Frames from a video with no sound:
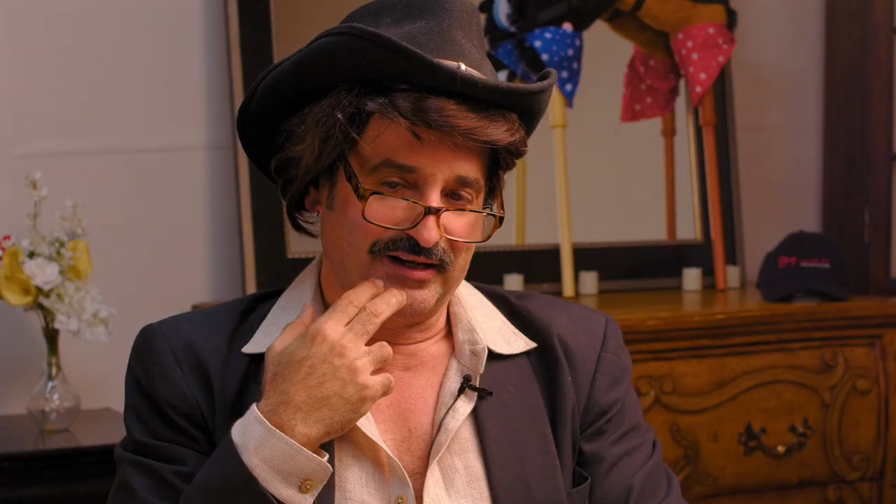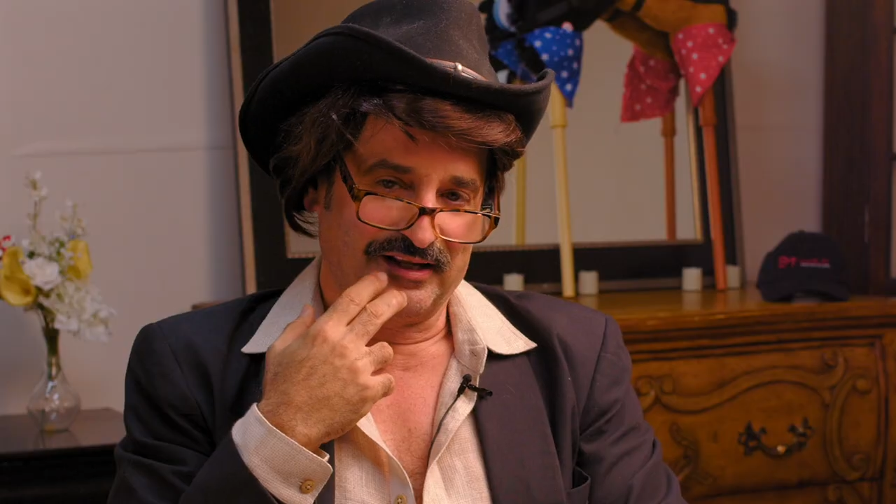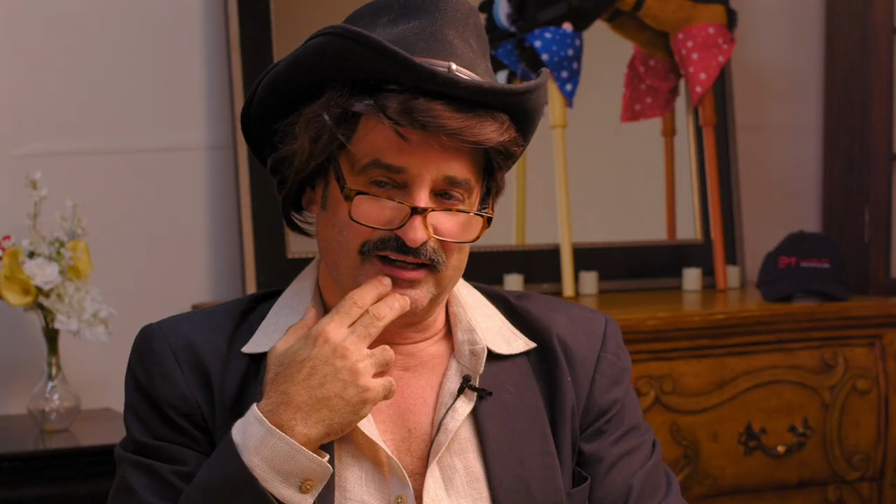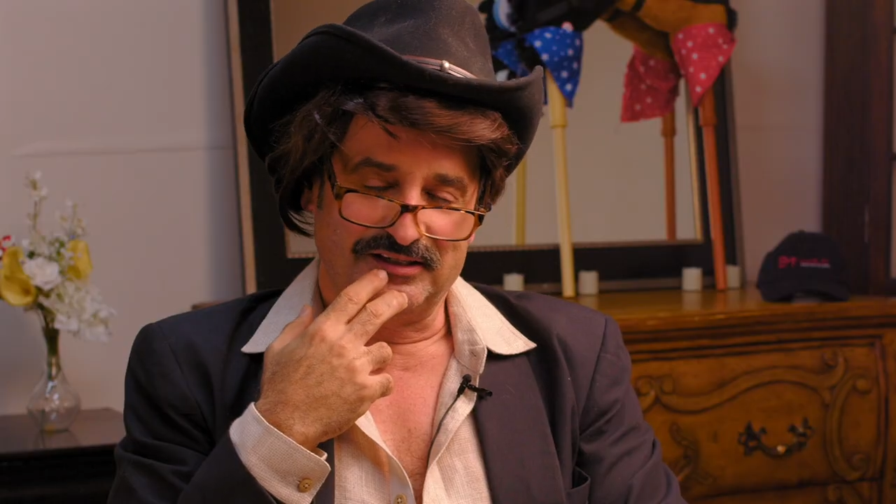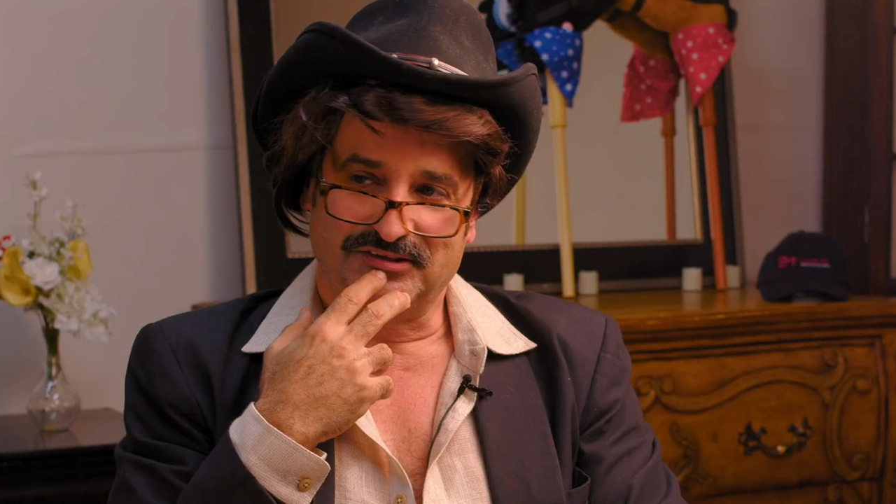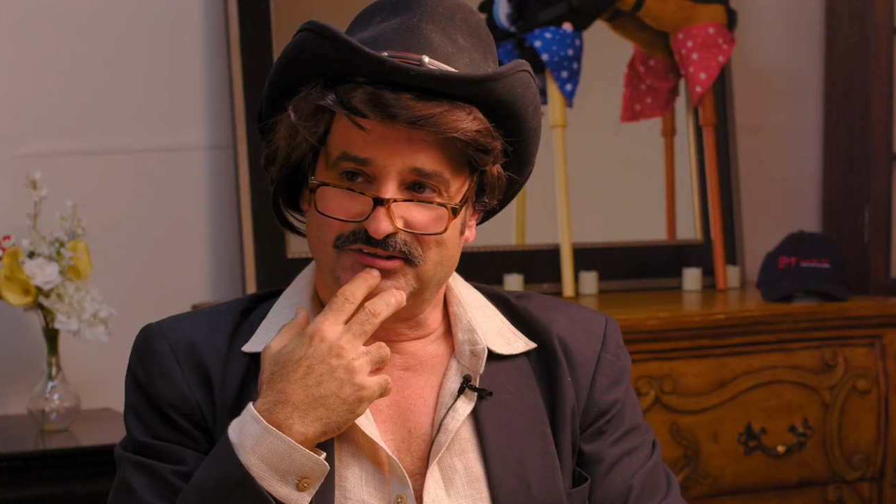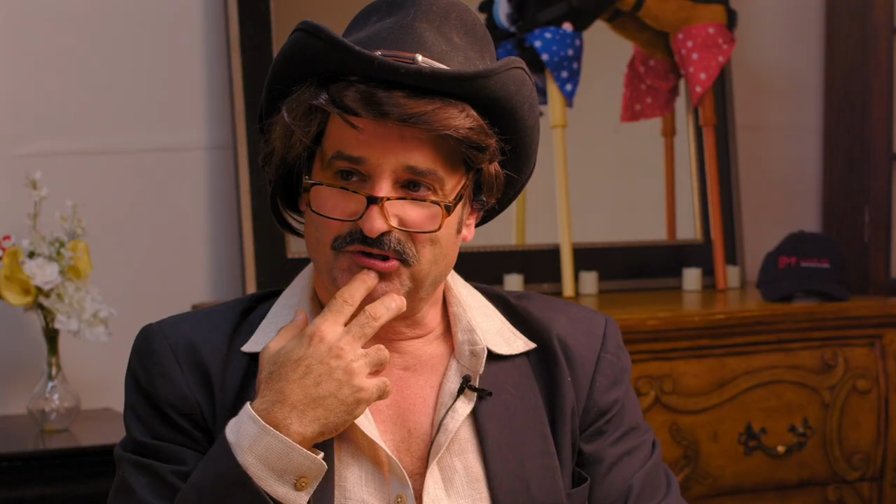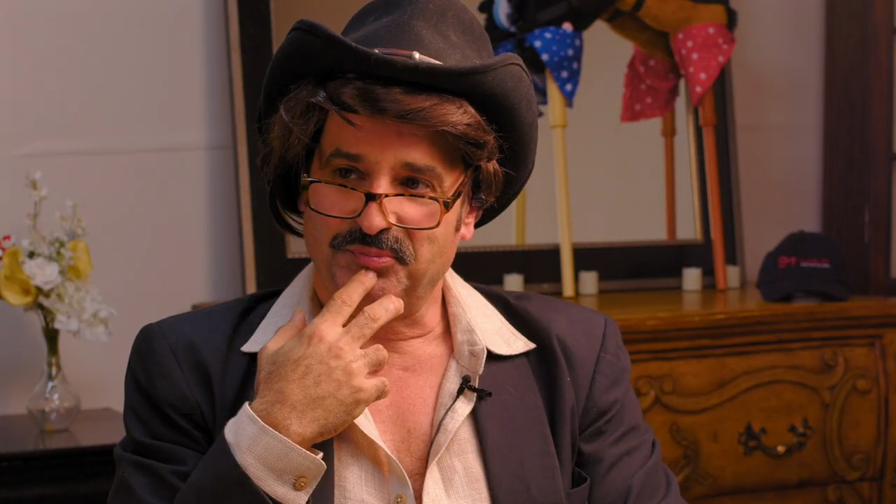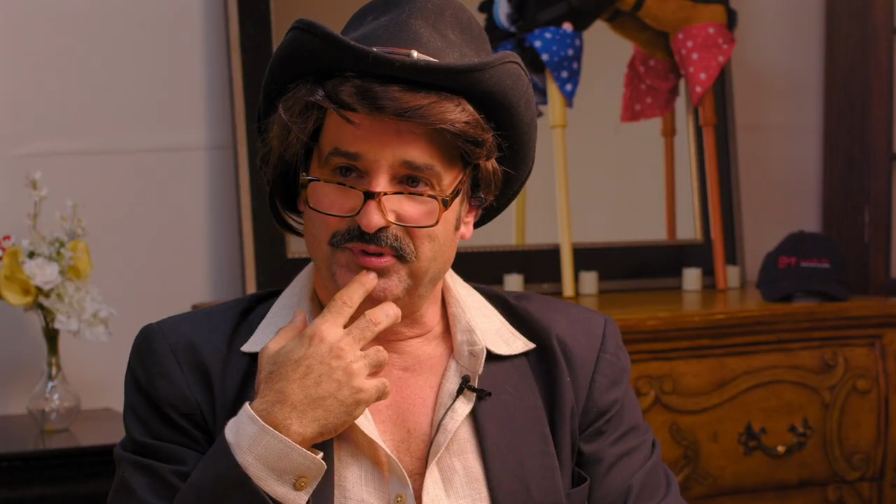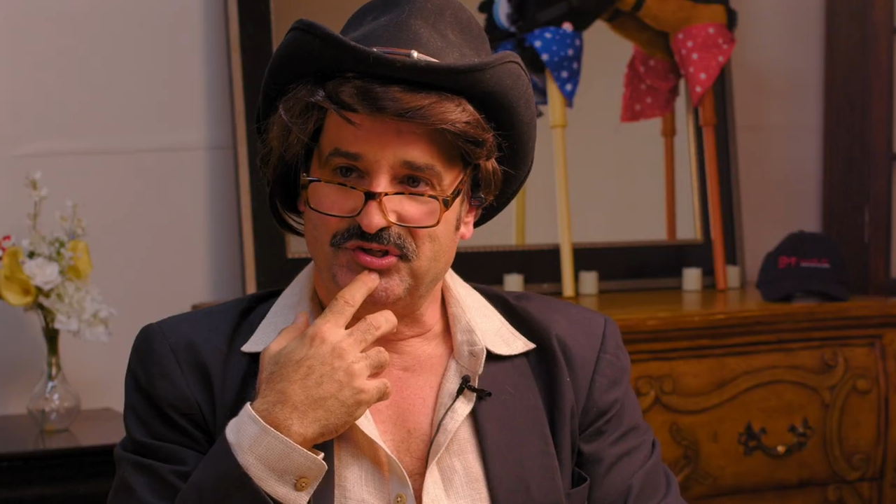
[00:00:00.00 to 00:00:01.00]
And I
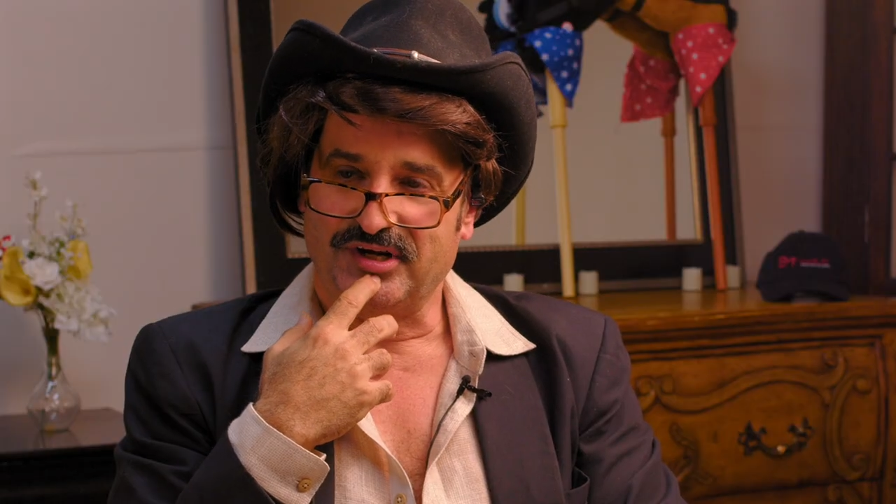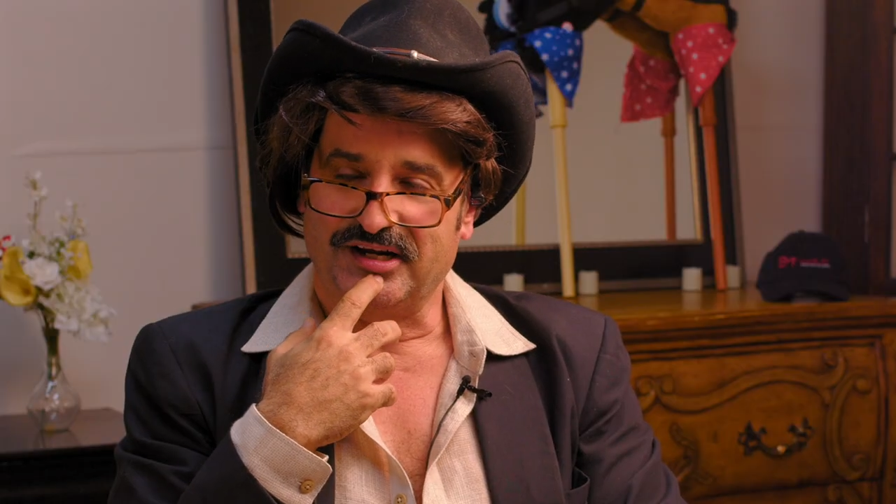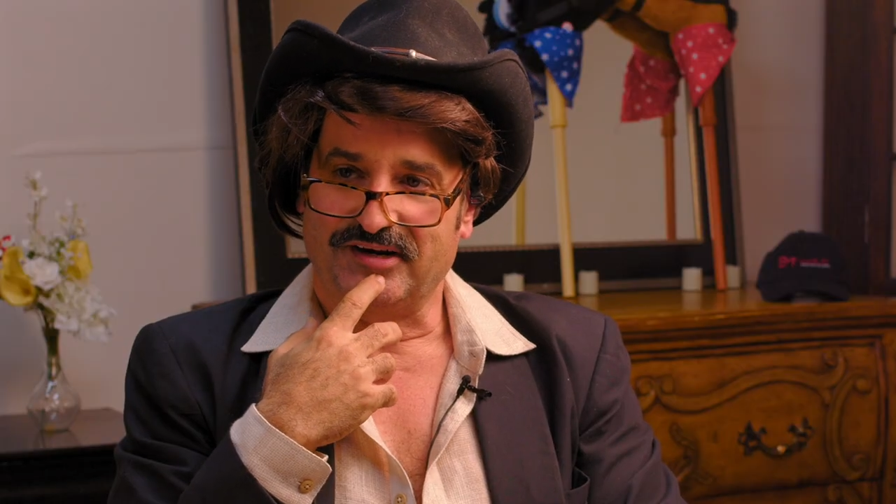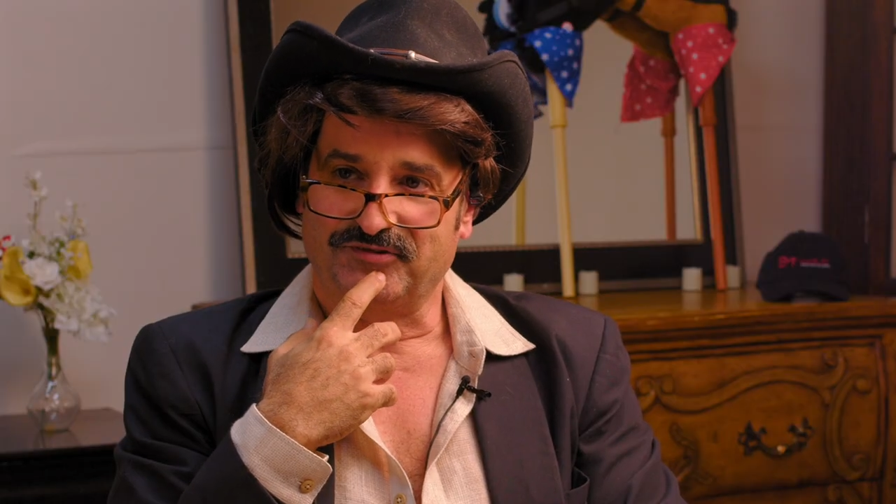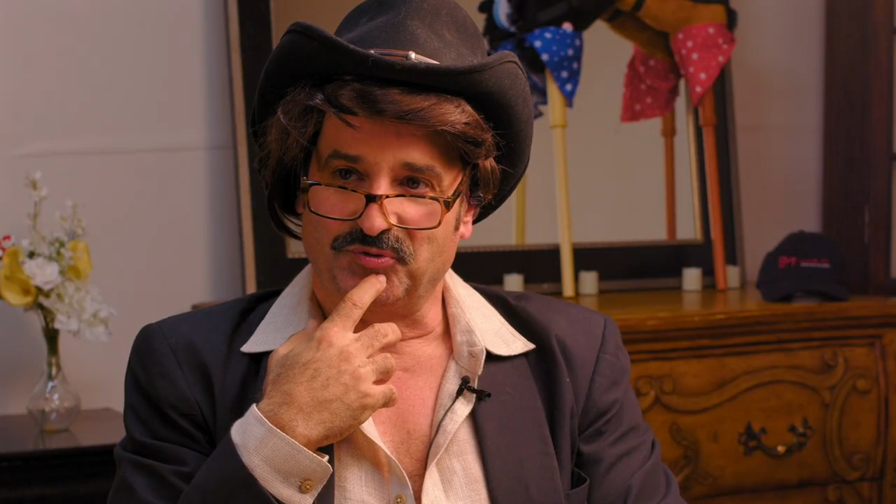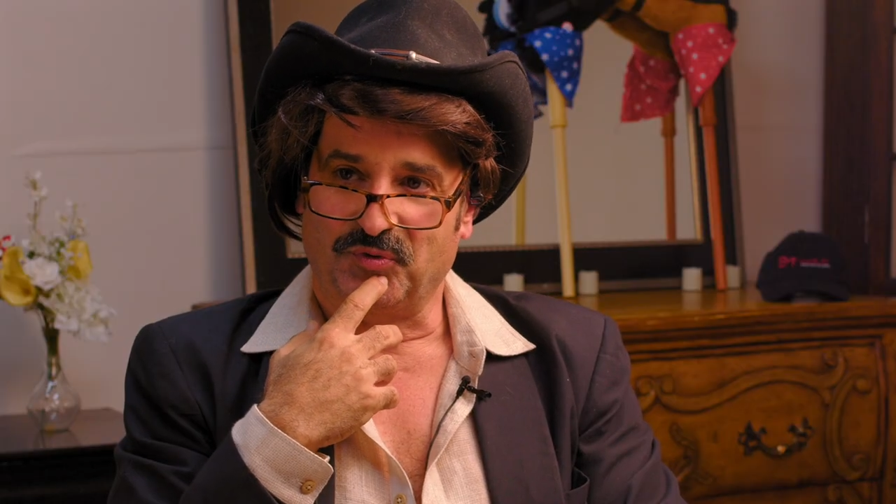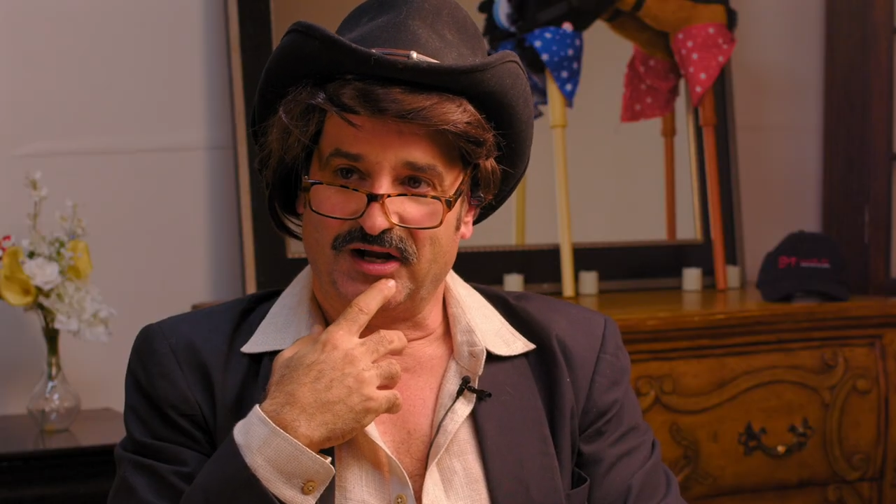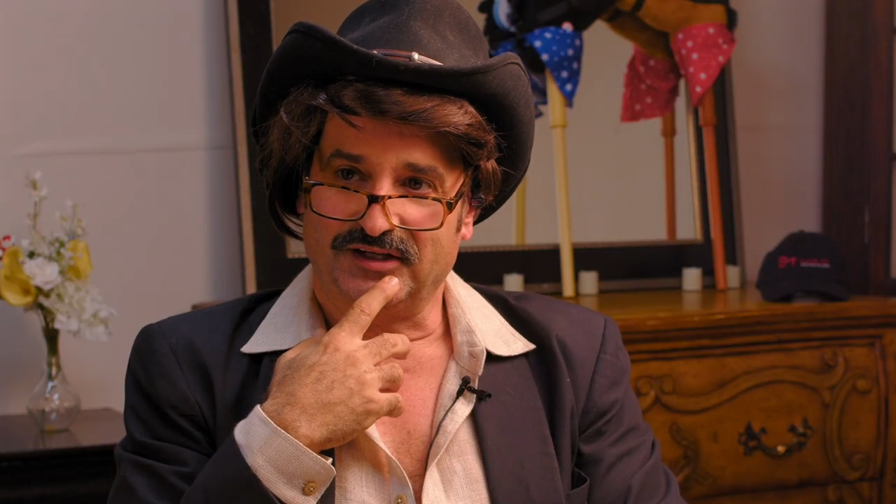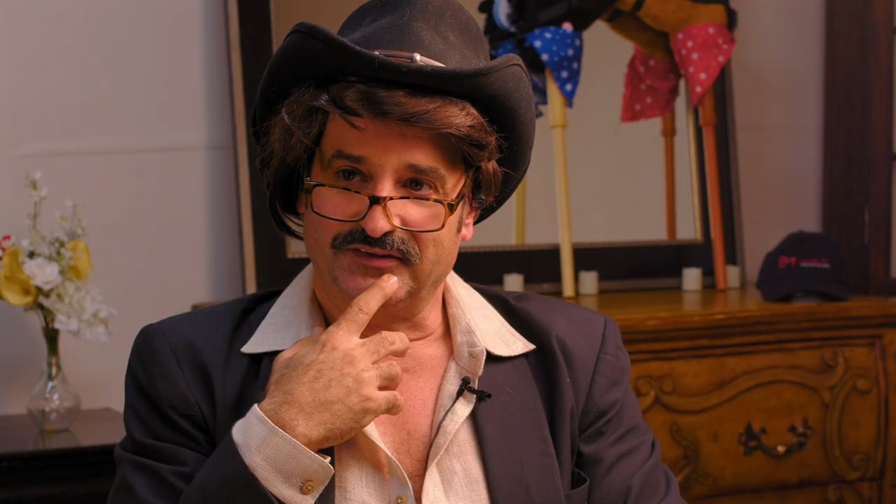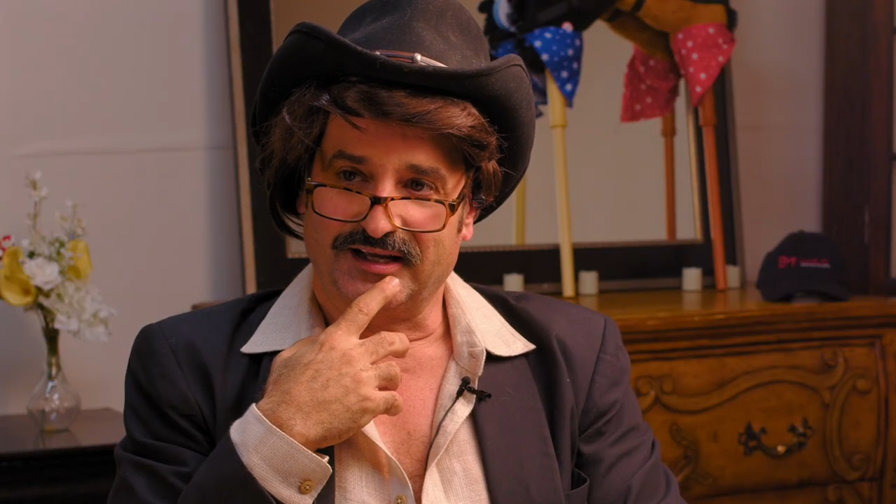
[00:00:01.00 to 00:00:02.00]
told BJ after a
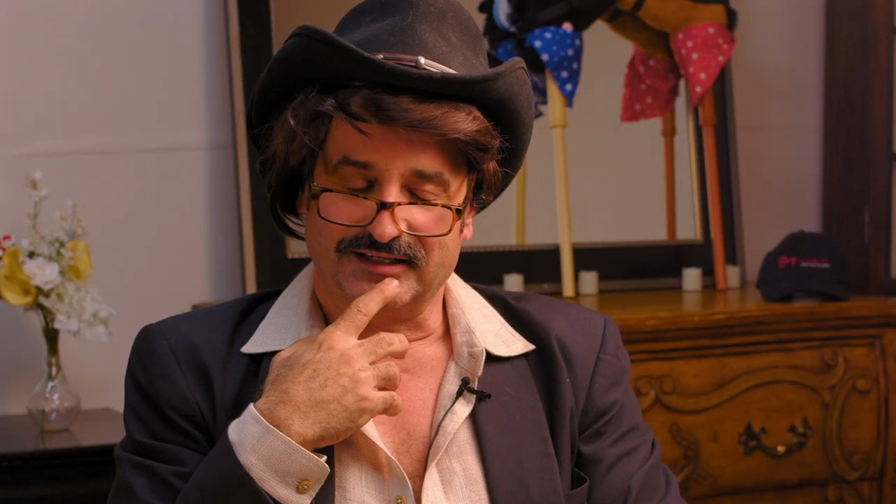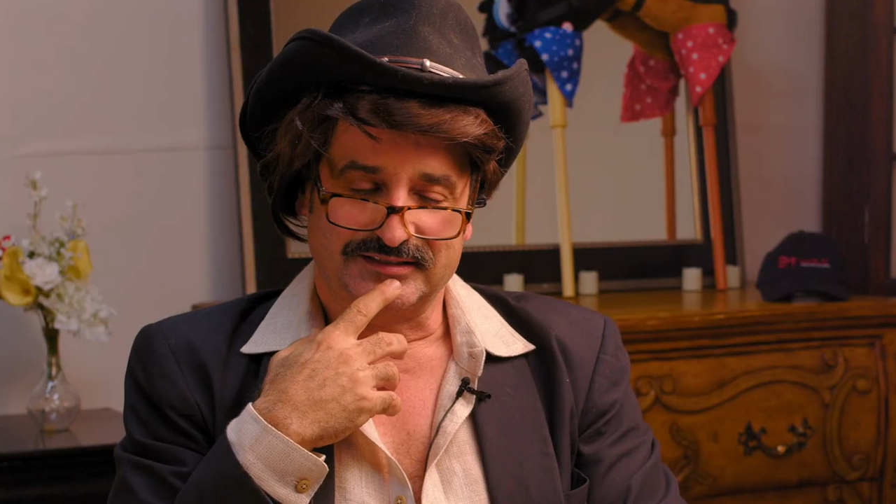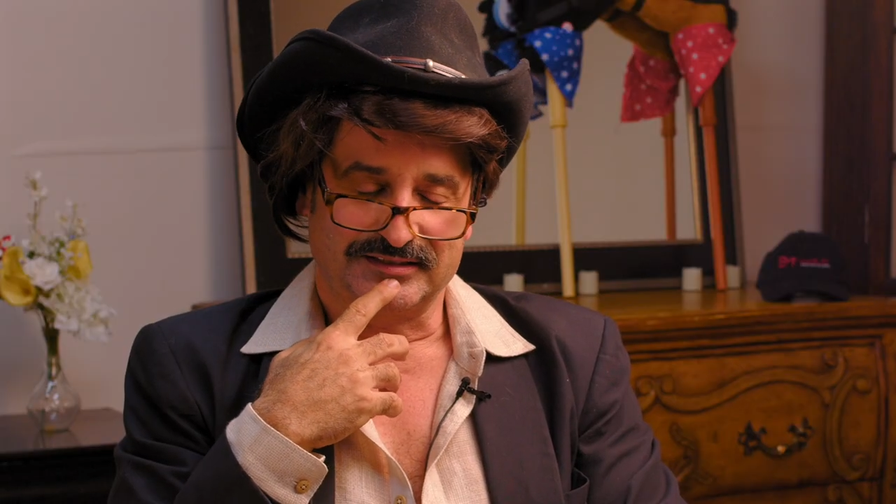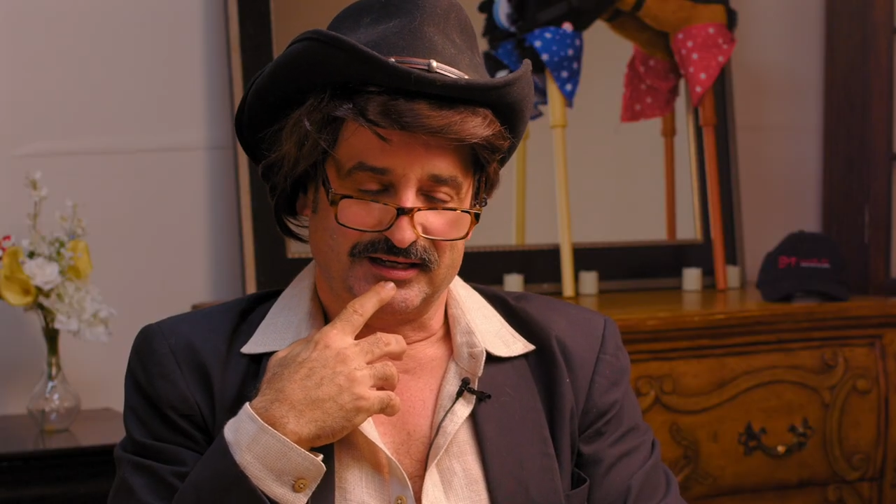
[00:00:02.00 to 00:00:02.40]
while that.